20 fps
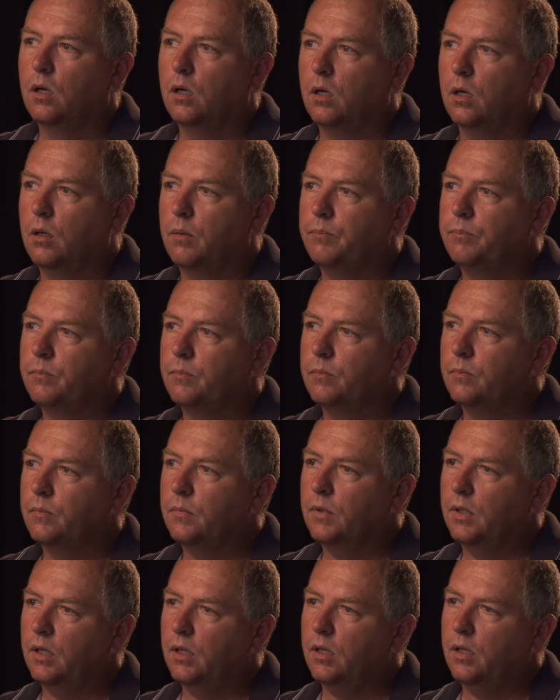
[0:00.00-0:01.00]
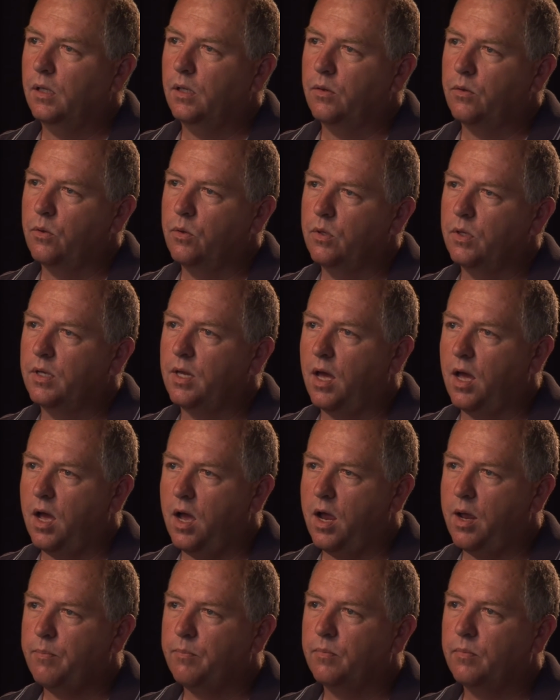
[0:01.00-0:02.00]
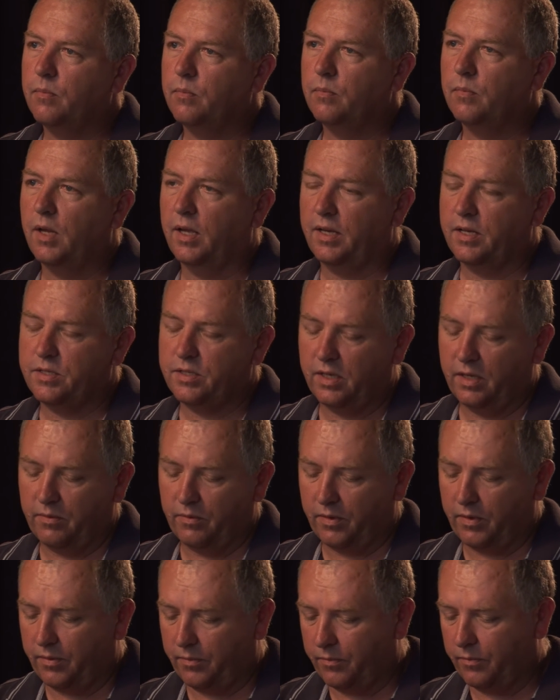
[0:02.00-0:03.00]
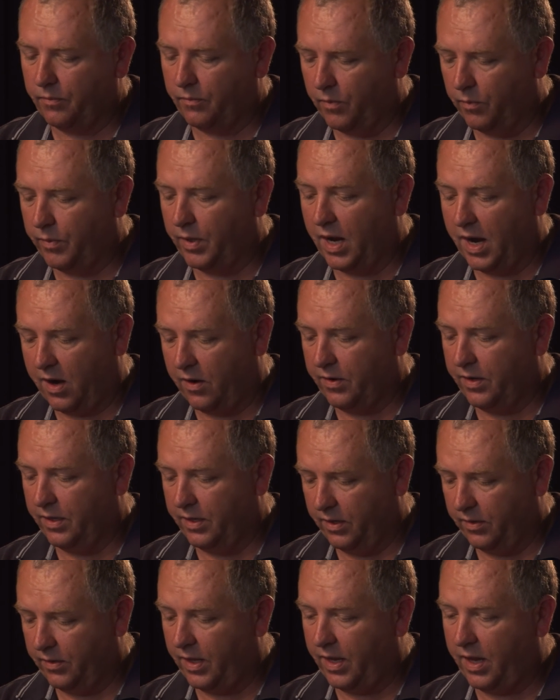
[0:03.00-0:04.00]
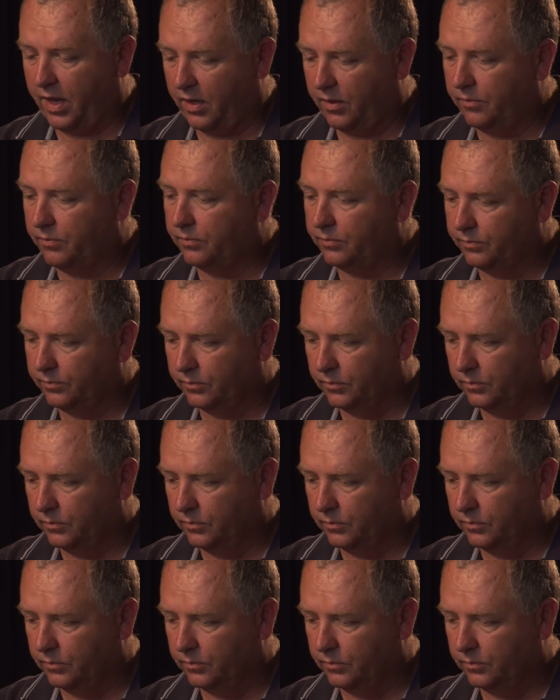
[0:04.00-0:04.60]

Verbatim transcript: And through the time, like I said, when we hired in there, they had,